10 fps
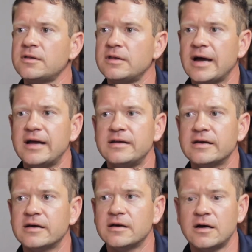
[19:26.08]
the
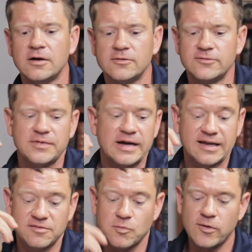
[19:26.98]
idea of, I
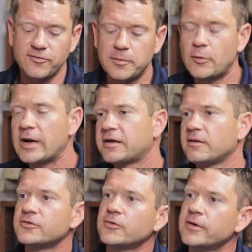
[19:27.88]
guess, more from a
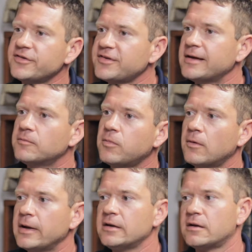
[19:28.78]
regulatory
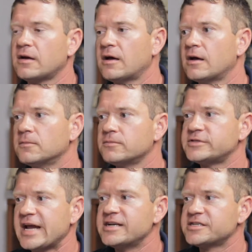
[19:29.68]
standpoint,
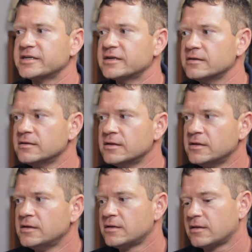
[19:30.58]
changing
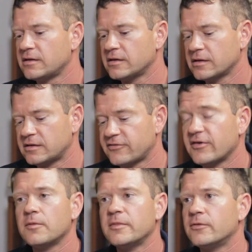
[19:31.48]
the
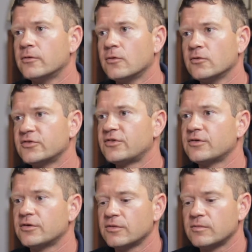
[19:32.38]
development rules
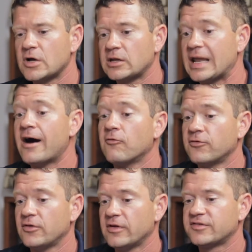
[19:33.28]
to allow
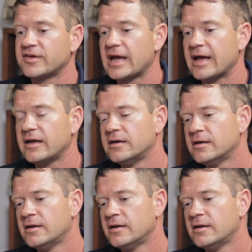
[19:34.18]
for this again.